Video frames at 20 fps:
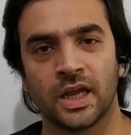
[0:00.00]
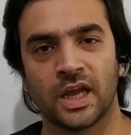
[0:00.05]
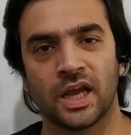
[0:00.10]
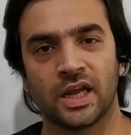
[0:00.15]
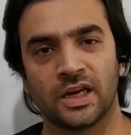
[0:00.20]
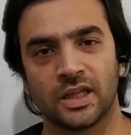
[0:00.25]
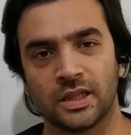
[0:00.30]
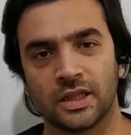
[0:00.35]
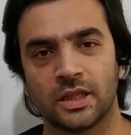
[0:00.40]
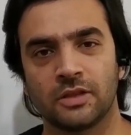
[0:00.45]

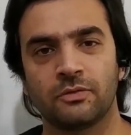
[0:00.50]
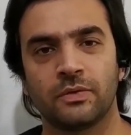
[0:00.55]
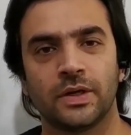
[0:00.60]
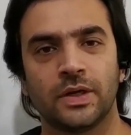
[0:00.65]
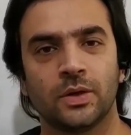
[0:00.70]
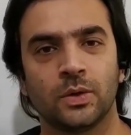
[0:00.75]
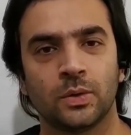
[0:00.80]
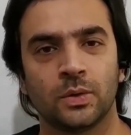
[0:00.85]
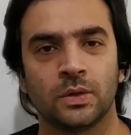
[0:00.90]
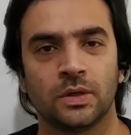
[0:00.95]
and in this
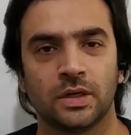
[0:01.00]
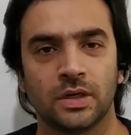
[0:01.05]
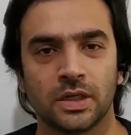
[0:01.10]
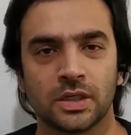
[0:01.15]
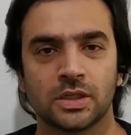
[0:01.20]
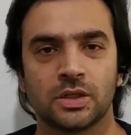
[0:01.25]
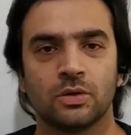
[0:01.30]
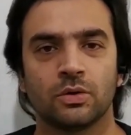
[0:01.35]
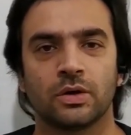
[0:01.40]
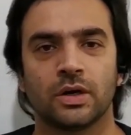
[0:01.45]
video,
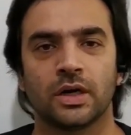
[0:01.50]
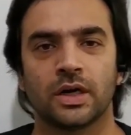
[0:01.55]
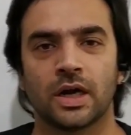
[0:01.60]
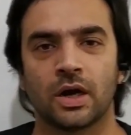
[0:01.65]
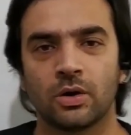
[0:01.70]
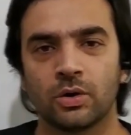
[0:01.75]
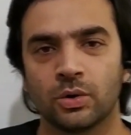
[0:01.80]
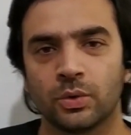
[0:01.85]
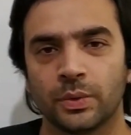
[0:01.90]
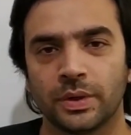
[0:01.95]
let's look at
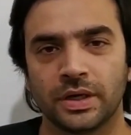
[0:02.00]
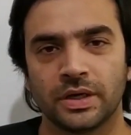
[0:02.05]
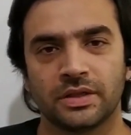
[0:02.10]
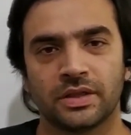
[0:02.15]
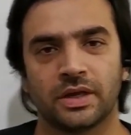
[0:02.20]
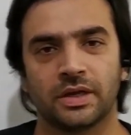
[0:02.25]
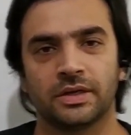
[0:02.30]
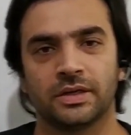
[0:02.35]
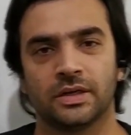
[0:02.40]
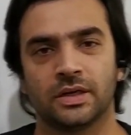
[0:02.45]
how do we
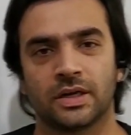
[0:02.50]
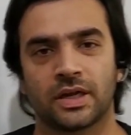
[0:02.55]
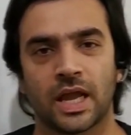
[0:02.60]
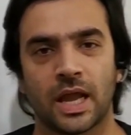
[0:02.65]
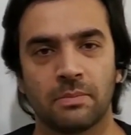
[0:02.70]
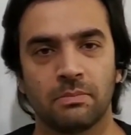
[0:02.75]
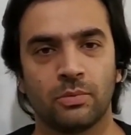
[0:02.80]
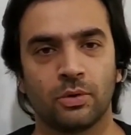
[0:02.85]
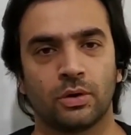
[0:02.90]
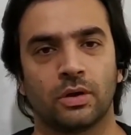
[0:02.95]
design a
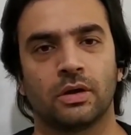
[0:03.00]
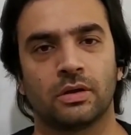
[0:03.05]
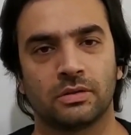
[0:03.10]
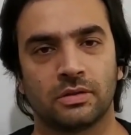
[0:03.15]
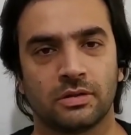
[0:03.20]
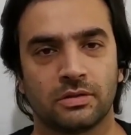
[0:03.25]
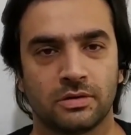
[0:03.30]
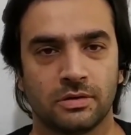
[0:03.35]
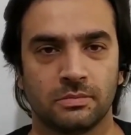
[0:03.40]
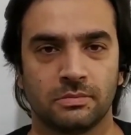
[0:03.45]
cab booking
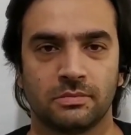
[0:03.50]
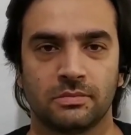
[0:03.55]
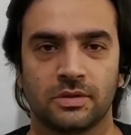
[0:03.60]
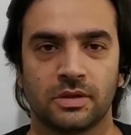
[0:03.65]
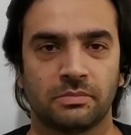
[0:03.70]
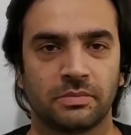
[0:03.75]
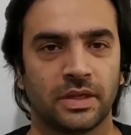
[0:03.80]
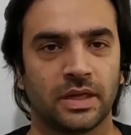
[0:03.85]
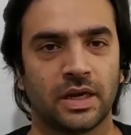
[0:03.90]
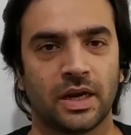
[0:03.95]
system,
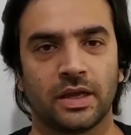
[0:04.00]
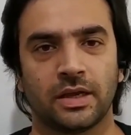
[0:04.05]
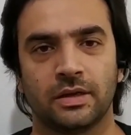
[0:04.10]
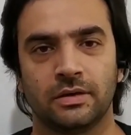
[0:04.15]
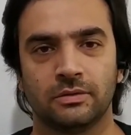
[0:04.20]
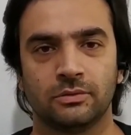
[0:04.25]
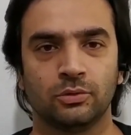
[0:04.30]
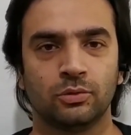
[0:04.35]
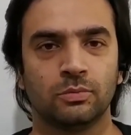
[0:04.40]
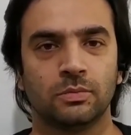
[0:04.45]
something like
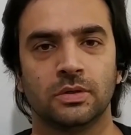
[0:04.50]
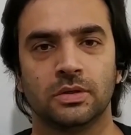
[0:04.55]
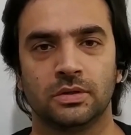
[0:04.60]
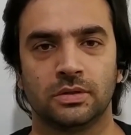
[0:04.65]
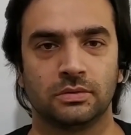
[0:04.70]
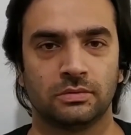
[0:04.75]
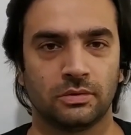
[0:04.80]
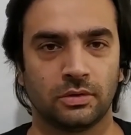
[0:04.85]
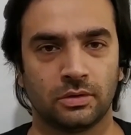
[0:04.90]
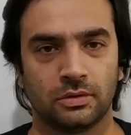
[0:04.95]
an
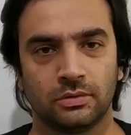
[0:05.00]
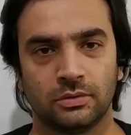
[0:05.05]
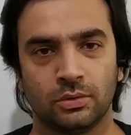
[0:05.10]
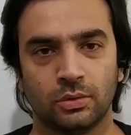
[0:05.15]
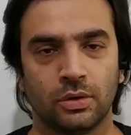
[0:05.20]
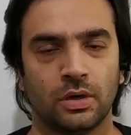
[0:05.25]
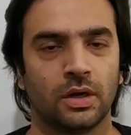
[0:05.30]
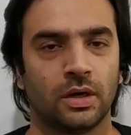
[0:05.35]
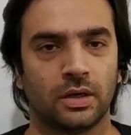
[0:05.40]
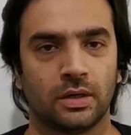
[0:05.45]
Uber or
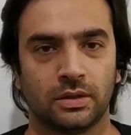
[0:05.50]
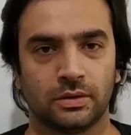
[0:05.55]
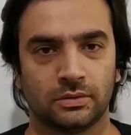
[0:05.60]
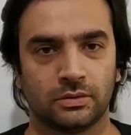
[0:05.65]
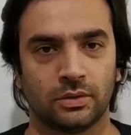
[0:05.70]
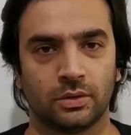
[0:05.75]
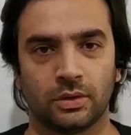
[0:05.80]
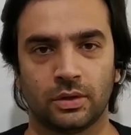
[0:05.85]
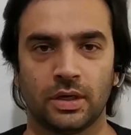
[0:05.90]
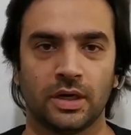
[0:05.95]
Ola
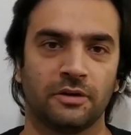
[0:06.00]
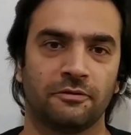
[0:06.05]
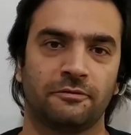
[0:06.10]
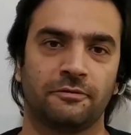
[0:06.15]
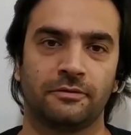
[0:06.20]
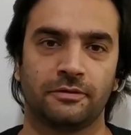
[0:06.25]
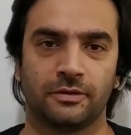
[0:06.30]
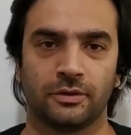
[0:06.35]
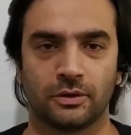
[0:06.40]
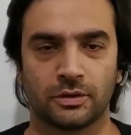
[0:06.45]
or Lyft
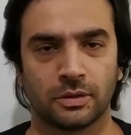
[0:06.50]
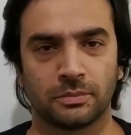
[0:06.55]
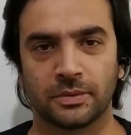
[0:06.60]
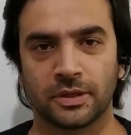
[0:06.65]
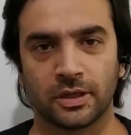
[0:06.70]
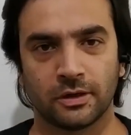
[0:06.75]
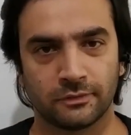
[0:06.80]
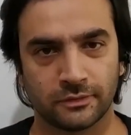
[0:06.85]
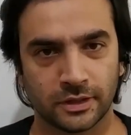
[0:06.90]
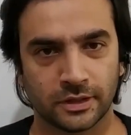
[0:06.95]
or
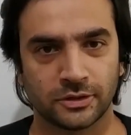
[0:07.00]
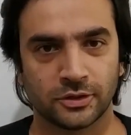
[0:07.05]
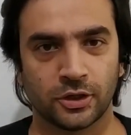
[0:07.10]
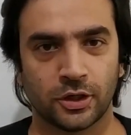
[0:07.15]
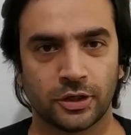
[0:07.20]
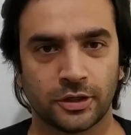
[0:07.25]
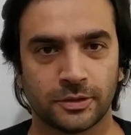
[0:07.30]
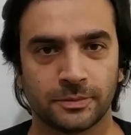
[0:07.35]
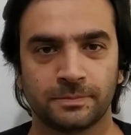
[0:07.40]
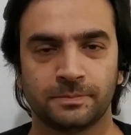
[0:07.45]
something of that
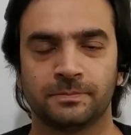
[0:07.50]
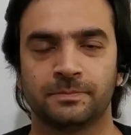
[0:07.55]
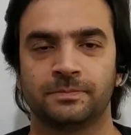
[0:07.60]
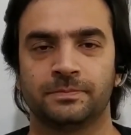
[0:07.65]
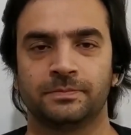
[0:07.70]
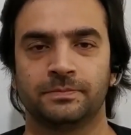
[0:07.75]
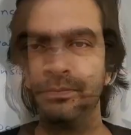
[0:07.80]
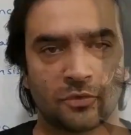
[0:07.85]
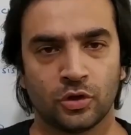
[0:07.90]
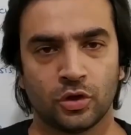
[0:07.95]
sort.
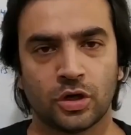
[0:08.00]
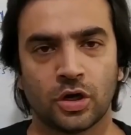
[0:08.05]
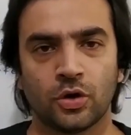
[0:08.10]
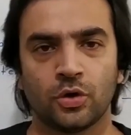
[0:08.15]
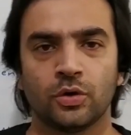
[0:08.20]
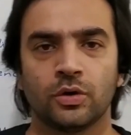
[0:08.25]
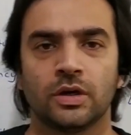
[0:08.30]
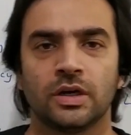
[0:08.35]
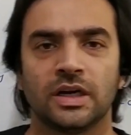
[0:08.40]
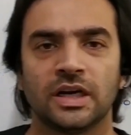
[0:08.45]
So
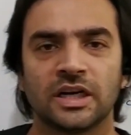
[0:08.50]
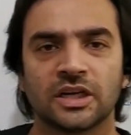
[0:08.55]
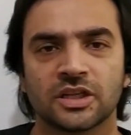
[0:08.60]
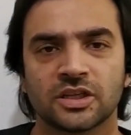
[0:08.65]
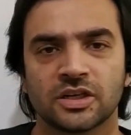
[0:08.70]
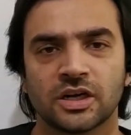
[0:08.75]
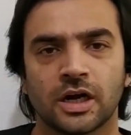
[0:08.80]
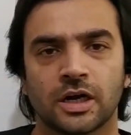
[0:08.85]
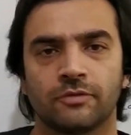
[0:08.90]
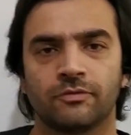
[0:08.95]
now let's
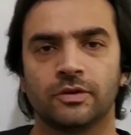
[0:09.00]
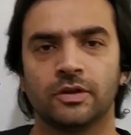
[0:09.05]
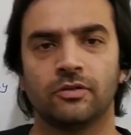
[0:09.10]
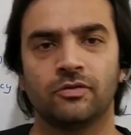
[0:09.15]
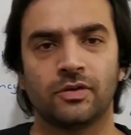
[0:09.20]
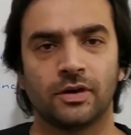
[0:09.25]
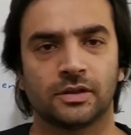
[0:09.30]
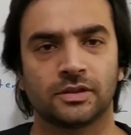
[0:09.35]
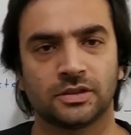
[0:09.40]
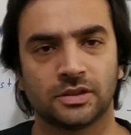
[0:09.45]
start with the
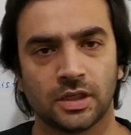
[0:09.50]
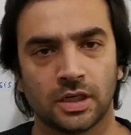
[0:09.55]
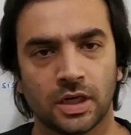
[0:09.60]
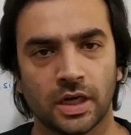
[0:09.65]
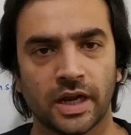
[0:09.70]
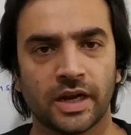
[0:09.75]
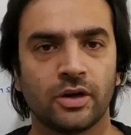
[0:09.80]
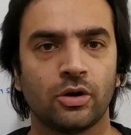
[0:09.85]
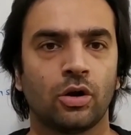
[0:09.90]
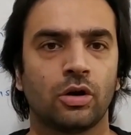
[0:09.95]
functional
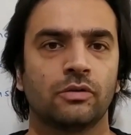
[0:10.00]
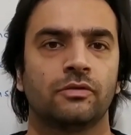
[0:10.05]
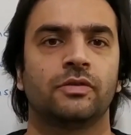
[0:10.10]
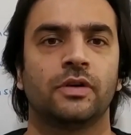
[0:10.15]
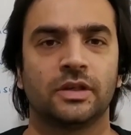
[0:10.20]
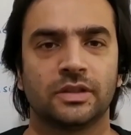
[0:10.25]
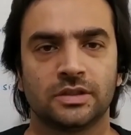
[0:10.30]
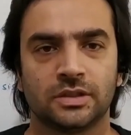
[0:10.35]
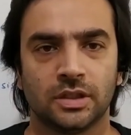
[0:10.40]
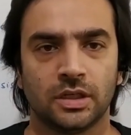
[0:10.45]
and
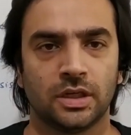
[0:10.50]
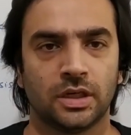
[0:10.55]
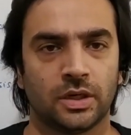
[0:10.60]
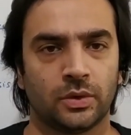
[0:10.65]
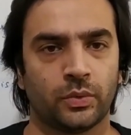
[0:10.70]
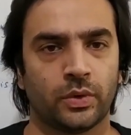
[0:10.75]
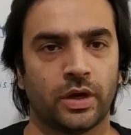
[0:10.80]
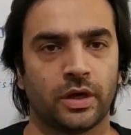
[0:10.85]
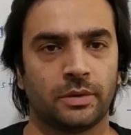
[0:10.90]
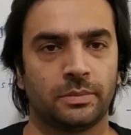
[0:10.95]
non-functional
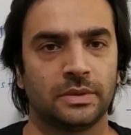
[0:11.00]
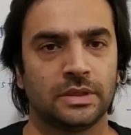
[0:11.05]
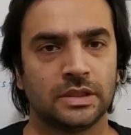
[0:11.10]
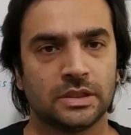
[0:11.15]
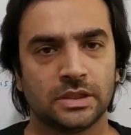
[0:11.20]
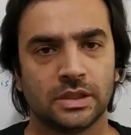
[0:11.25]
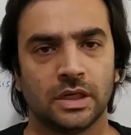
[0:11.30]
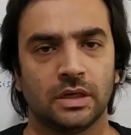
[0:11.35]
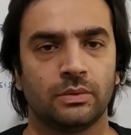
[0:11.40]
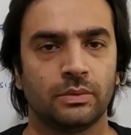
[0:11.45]
requirements
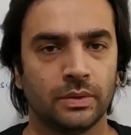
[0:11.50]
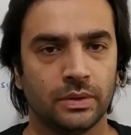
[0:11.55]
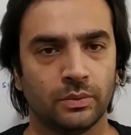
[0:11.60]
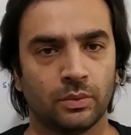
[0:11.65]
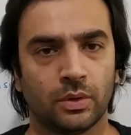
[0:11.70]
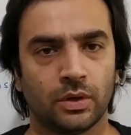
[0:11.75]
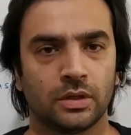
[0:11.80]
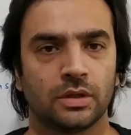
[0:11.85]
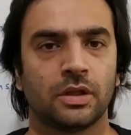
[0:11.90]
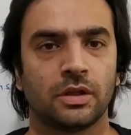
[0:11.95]
that we
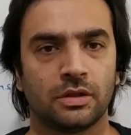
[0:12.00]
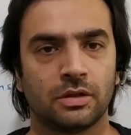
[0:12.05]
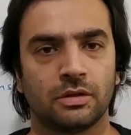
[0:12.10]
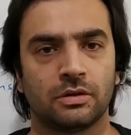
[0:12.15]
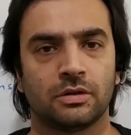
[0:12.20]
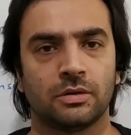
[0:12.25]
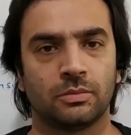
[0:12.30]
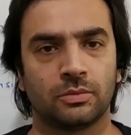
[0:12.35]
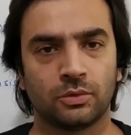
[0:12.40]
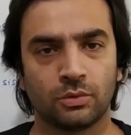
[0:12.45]
want the
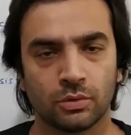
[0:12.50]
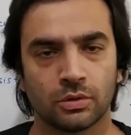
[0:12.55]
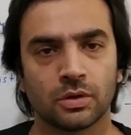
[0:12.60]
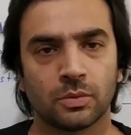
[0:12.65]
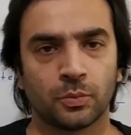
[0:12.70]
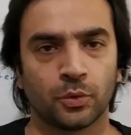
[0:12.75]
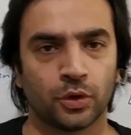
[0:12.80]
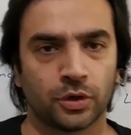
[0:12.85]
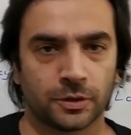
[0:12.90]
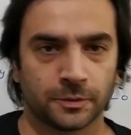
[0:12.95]
system to
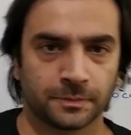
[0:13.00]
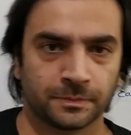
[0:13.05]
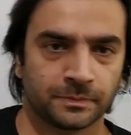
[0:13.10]
support.